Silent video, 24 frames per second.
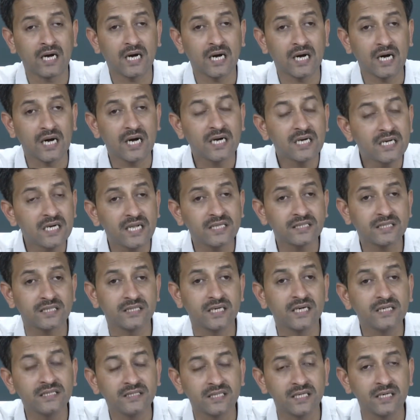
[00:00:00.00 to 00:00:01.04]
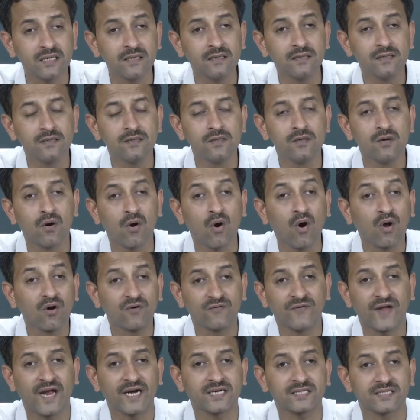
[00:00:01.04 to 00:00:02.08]
unless and until all
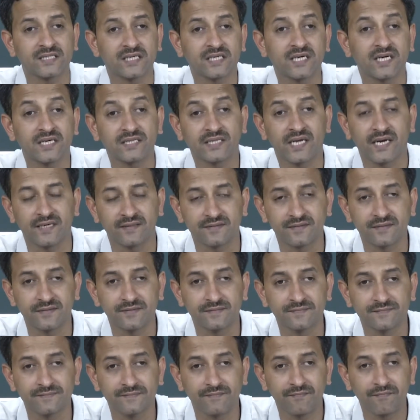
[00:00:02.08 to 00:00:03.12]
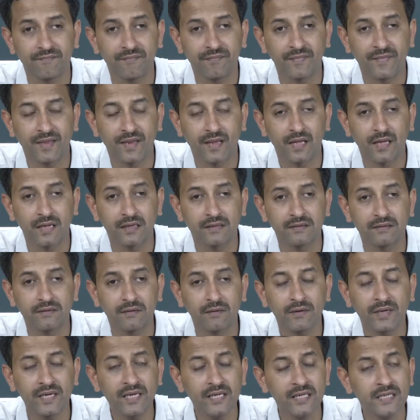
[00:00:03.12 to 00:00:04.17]
facts are at hand.
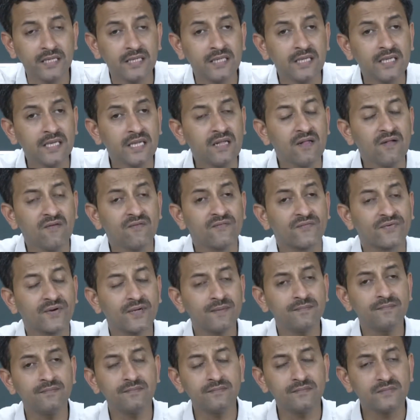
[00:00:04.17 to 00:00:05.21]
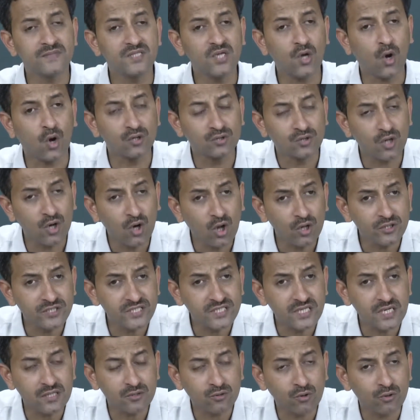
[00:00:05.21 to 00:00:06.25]
Okay. From the
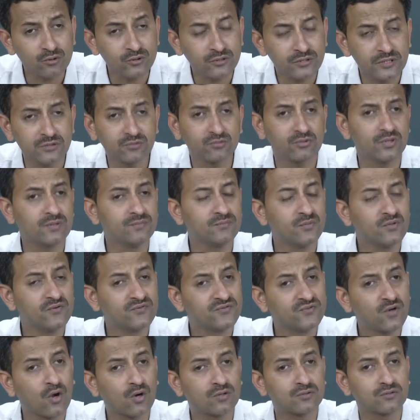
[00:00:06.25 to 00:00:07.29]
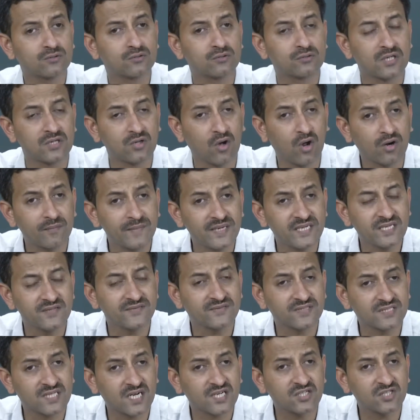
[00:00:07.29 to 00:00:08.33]
ontological questions, we moved on to the normative
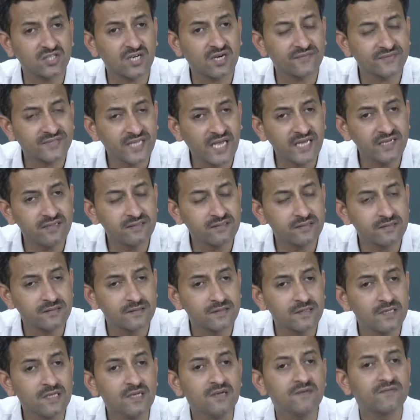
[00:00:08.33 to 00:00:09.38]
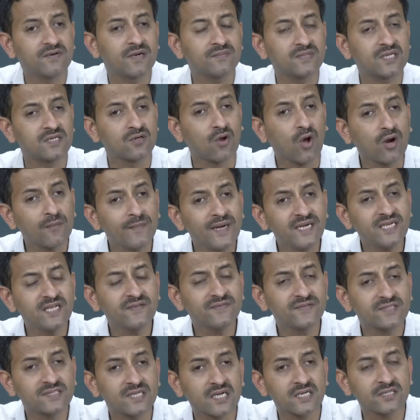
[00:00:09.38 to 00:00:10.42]
structure of science. From the
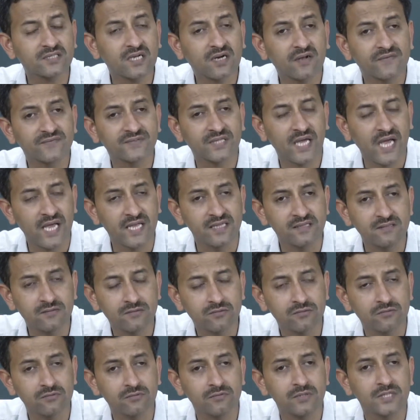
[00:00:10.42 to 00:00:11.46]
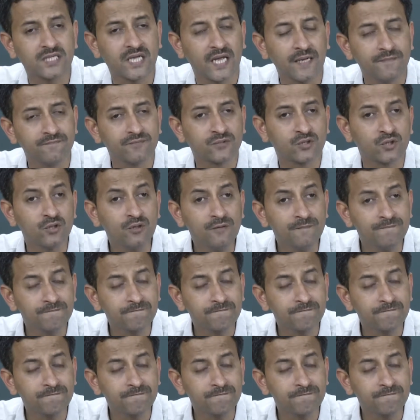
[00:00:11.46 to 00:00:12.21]
normative structure of science, we came to